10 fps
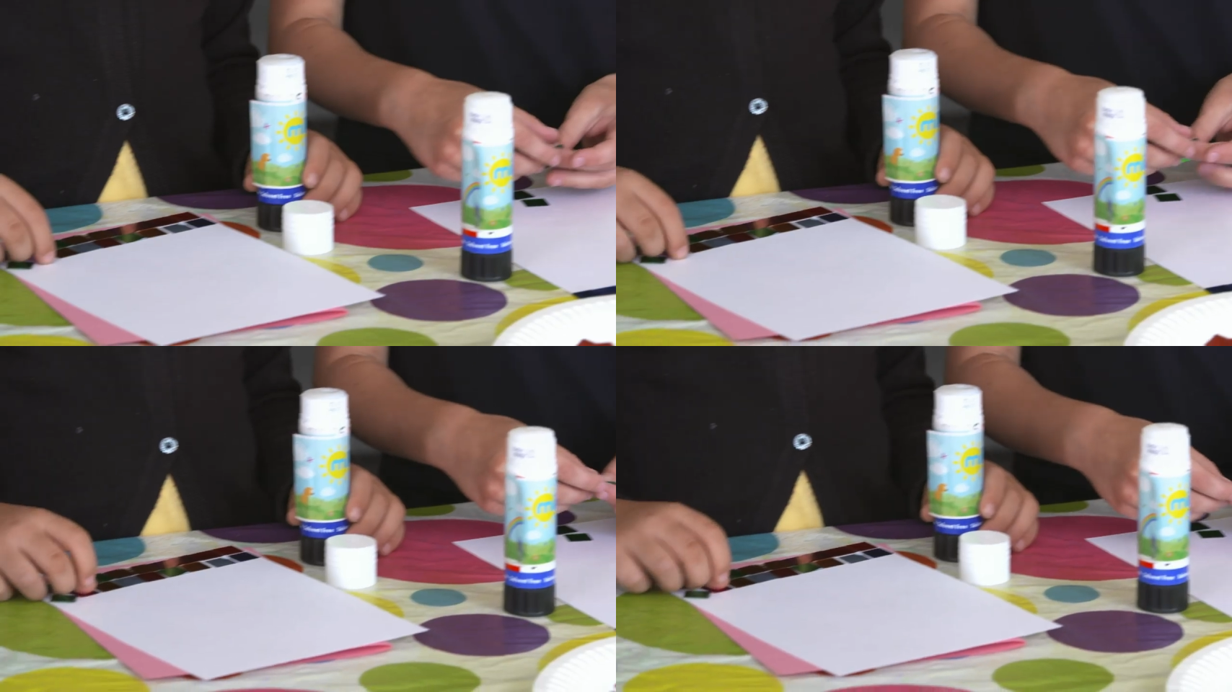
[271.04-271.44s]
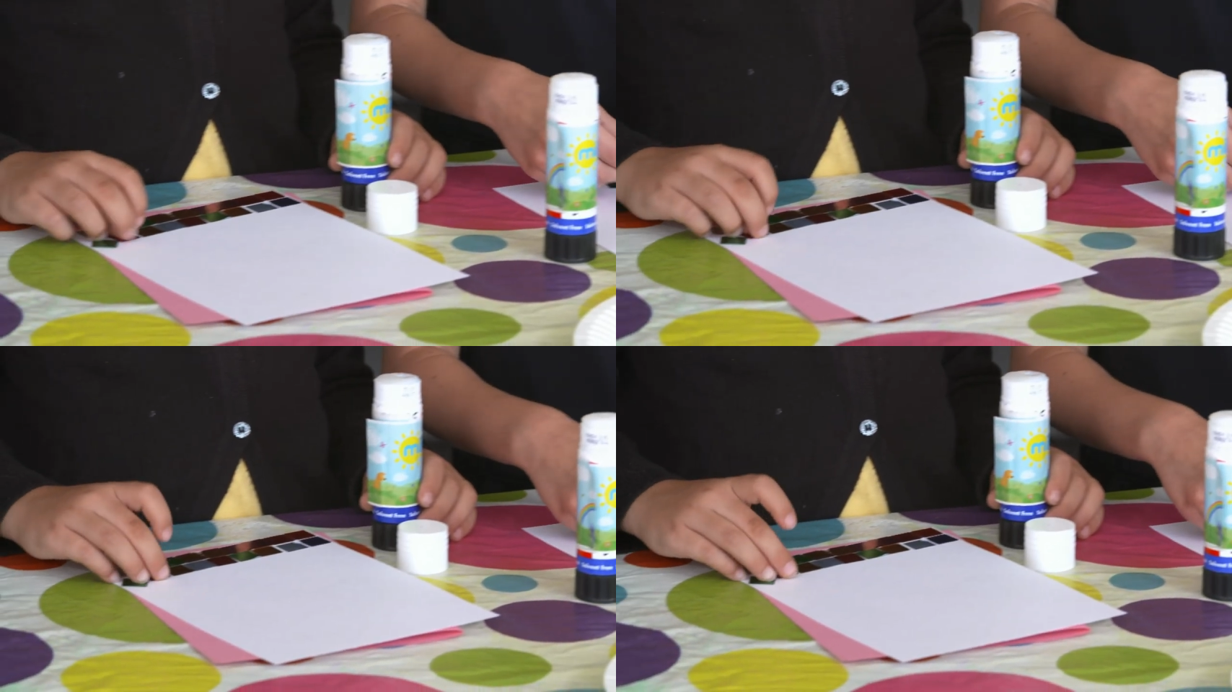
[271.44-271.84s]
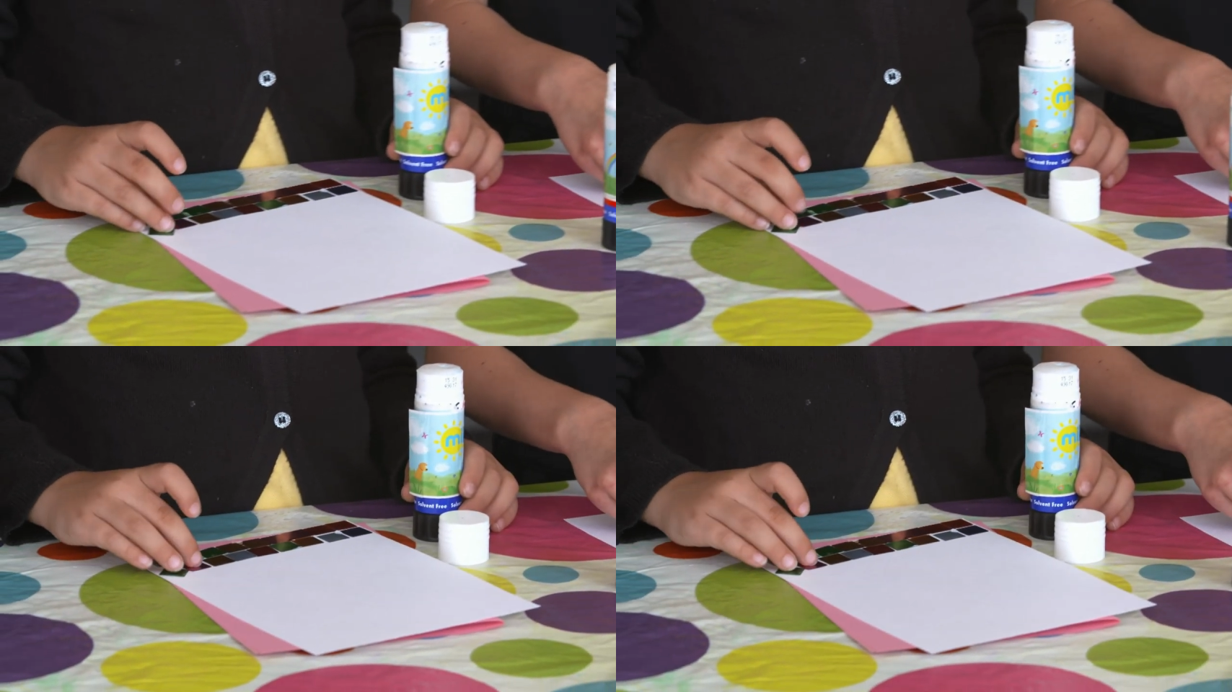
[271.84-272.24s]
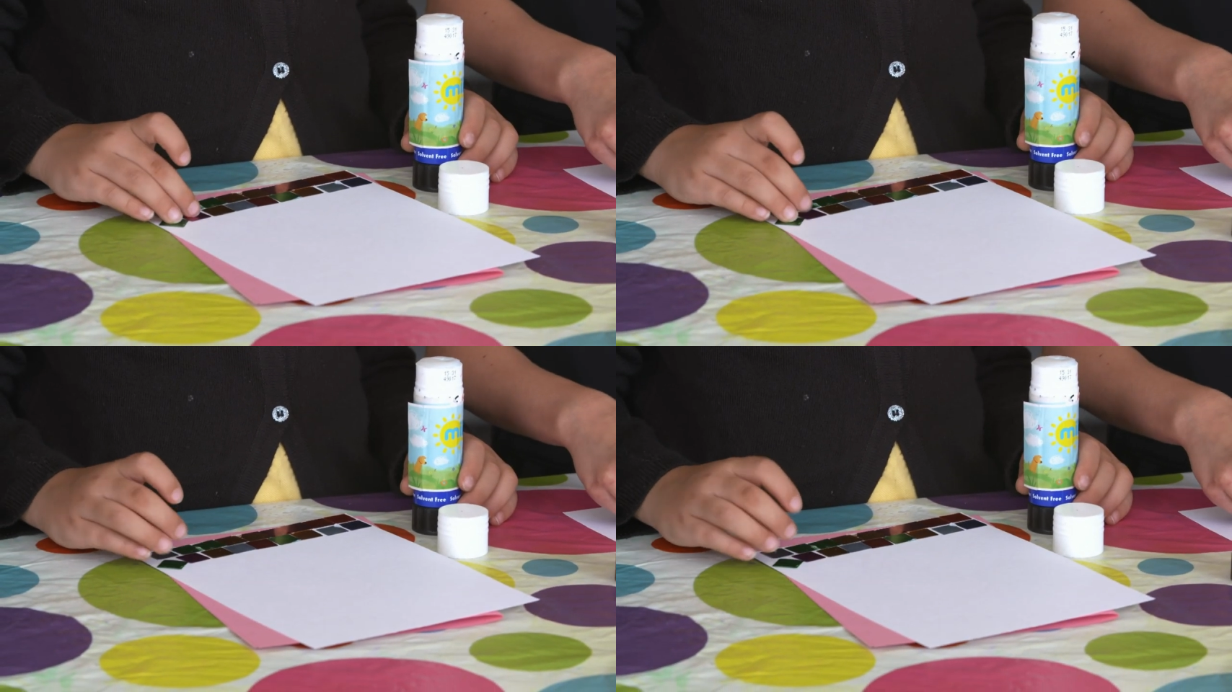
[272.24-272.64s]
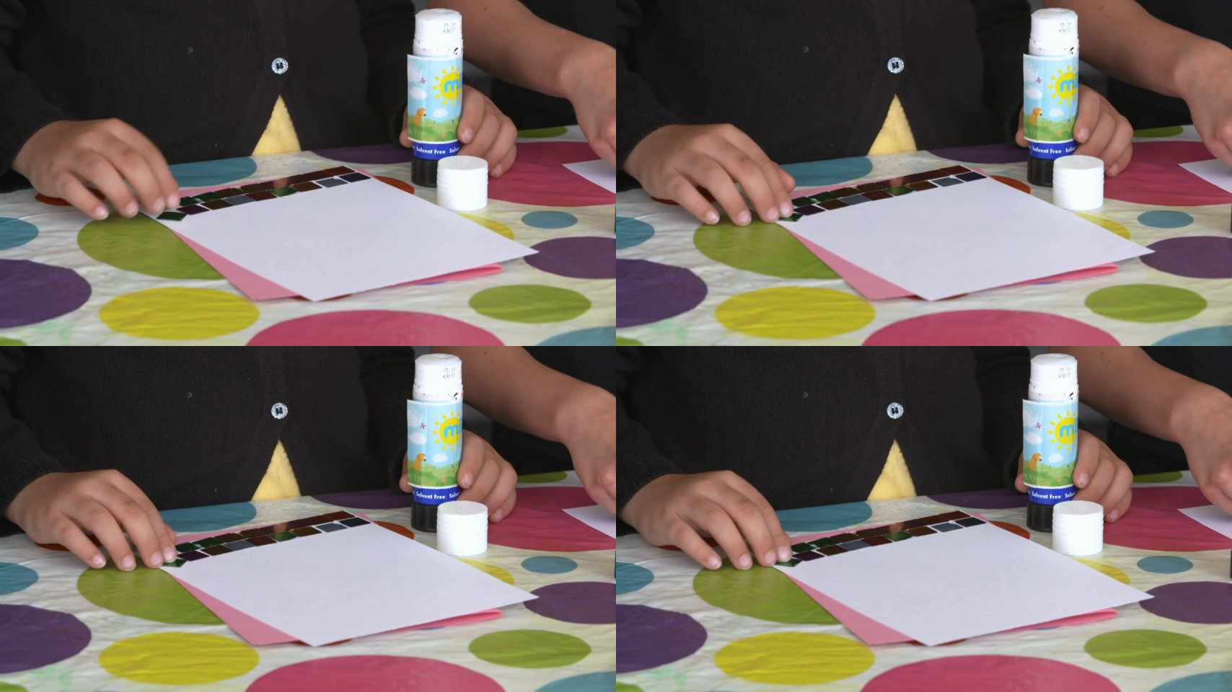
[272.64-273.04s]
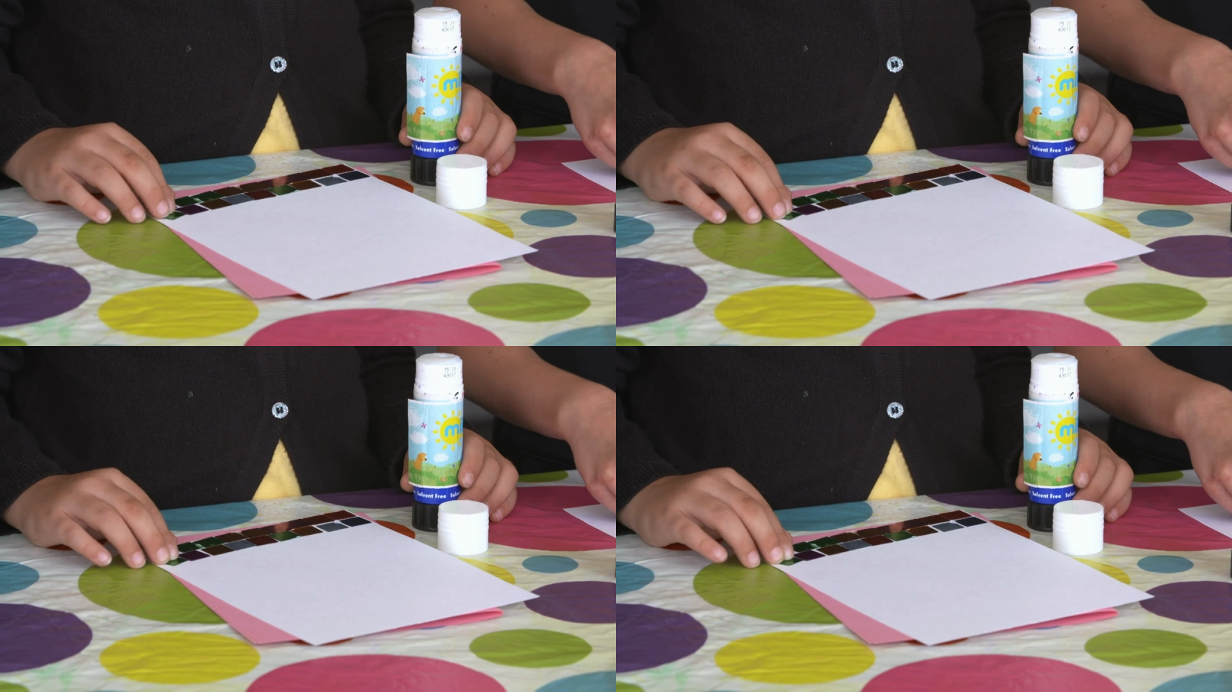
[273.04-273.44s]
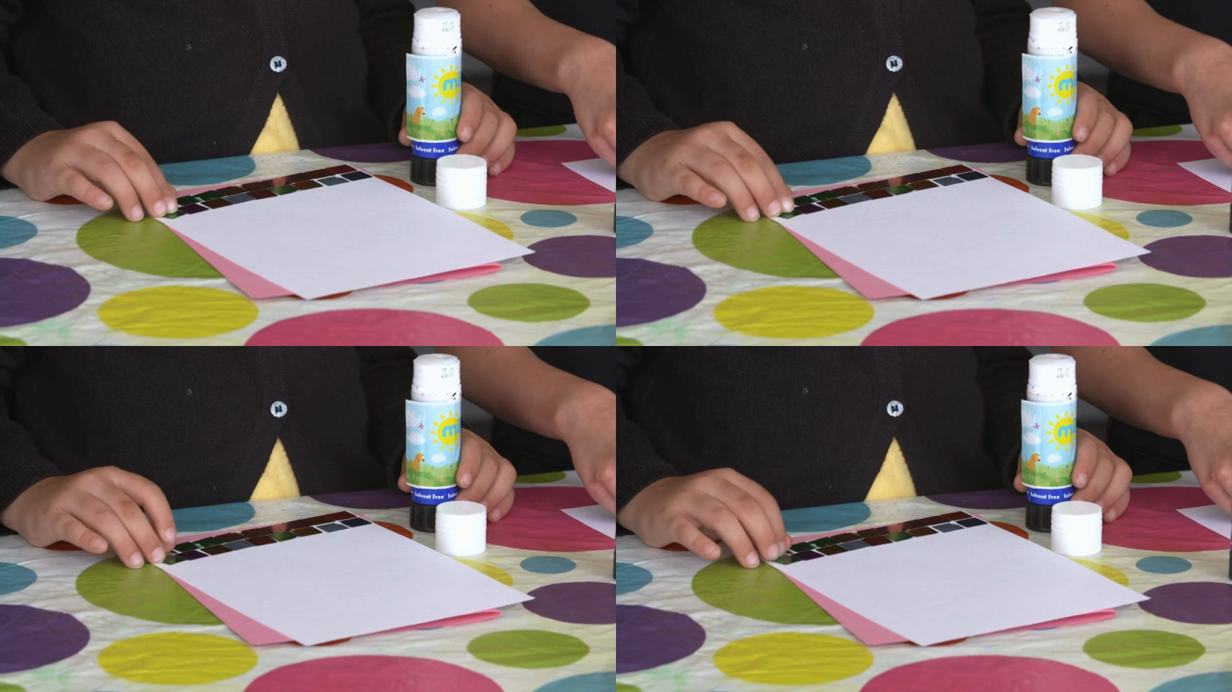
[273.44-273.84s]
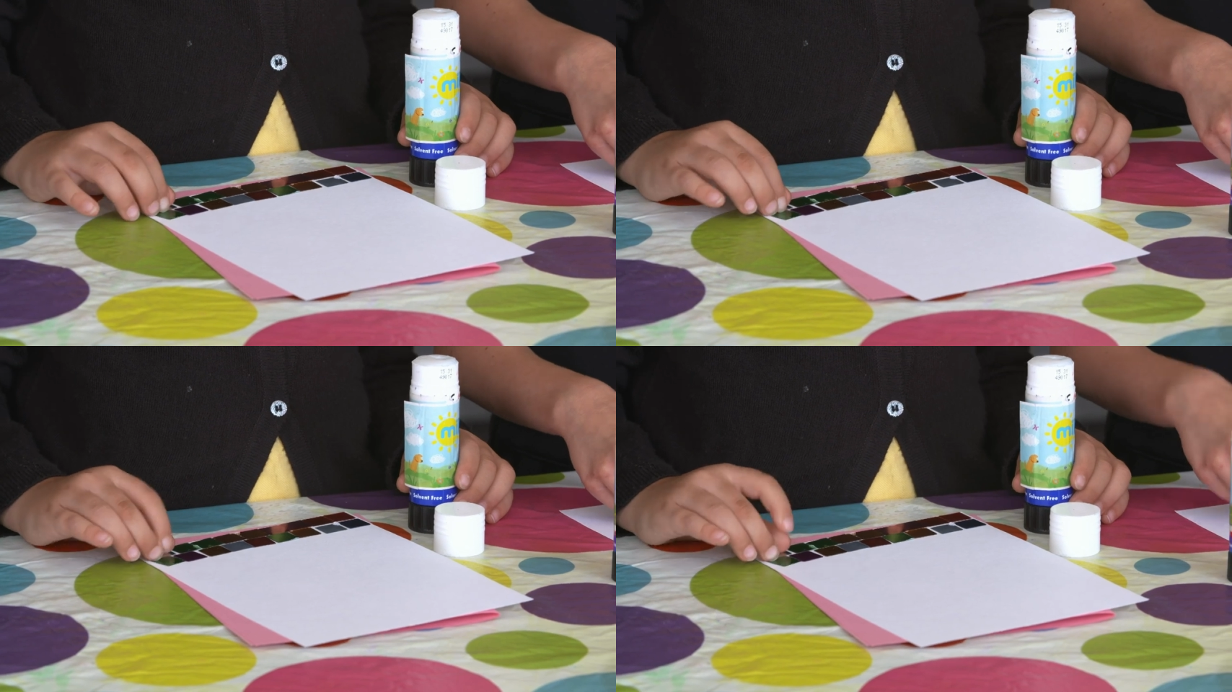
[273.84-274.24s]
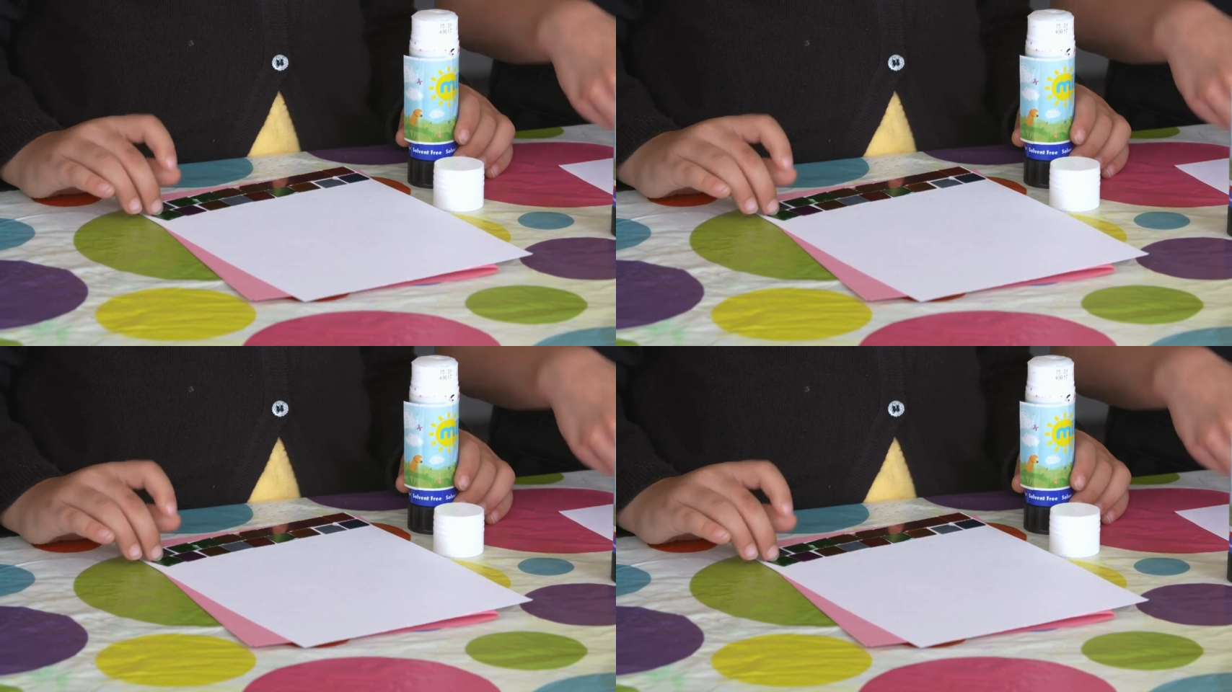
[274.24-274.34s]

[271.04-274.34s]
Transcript: (no speaker visible)